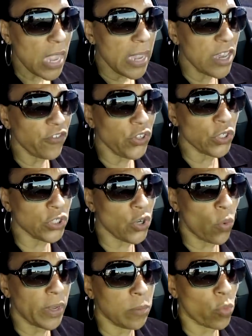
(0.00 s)
If you're
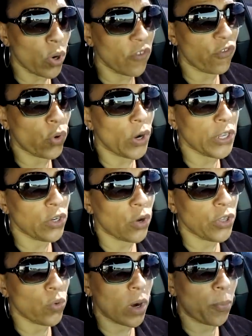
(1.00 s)
going more for, you
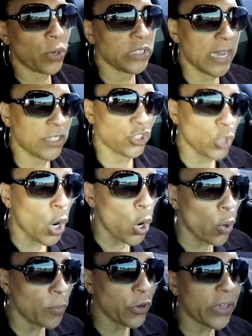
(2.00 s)
want to protect your
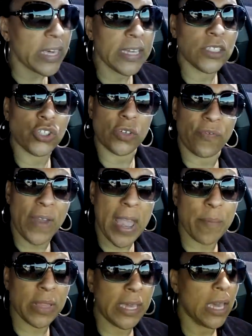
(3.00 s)
home, your kids, your
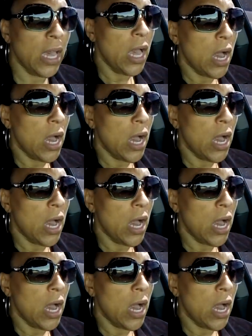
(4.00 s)
family,